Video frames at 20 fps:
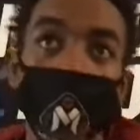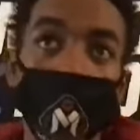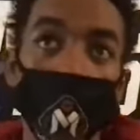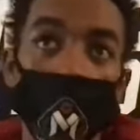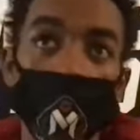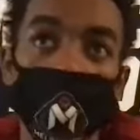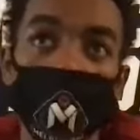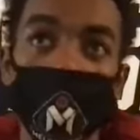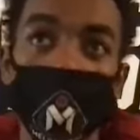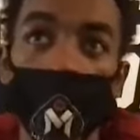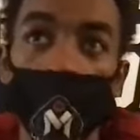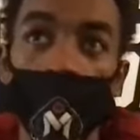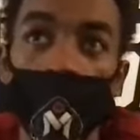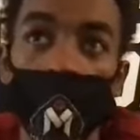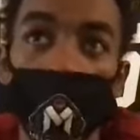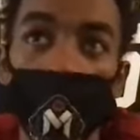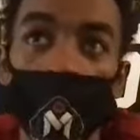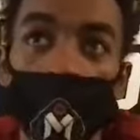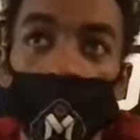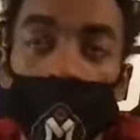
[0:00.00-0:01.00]
and being
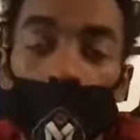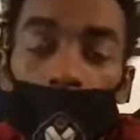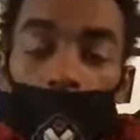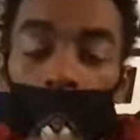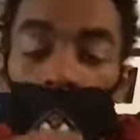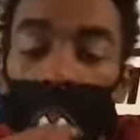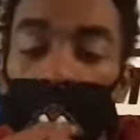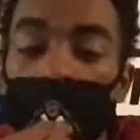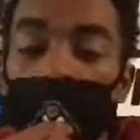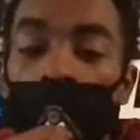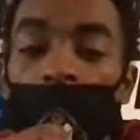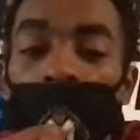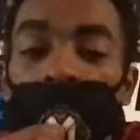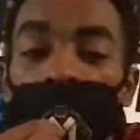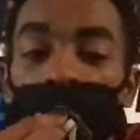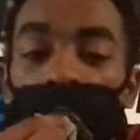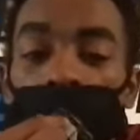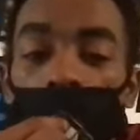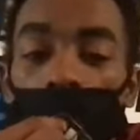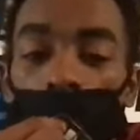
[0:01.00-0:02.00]
able to now play
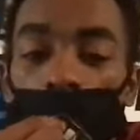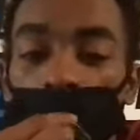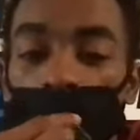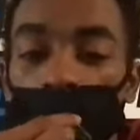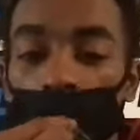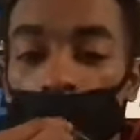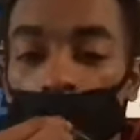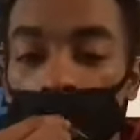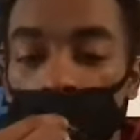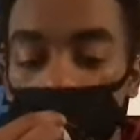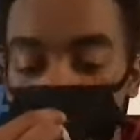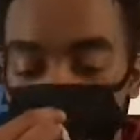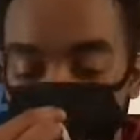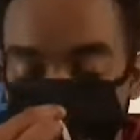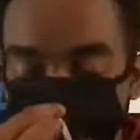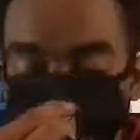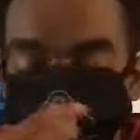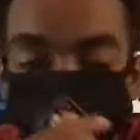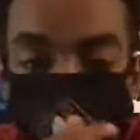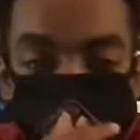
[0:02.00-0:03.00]
for a Sweet
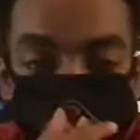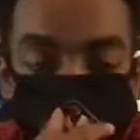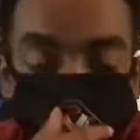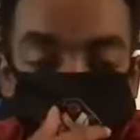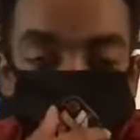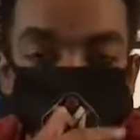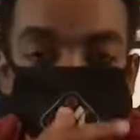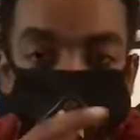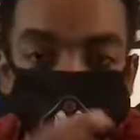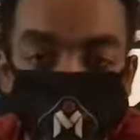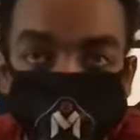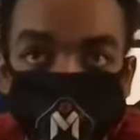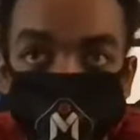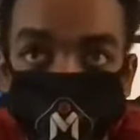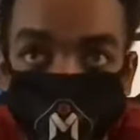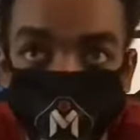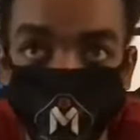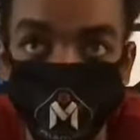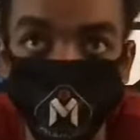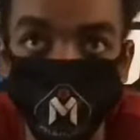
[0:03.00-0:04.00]
16 berth in that
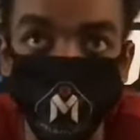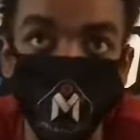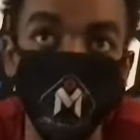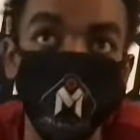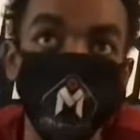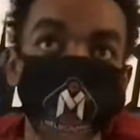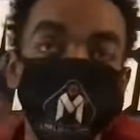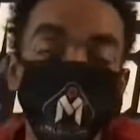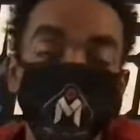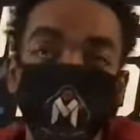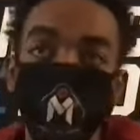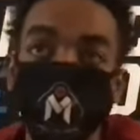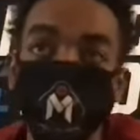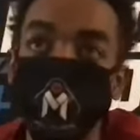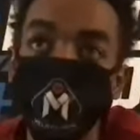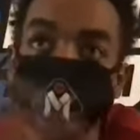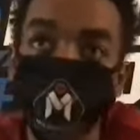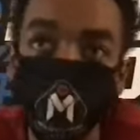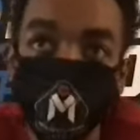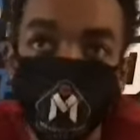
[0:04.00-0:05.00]
arena with all those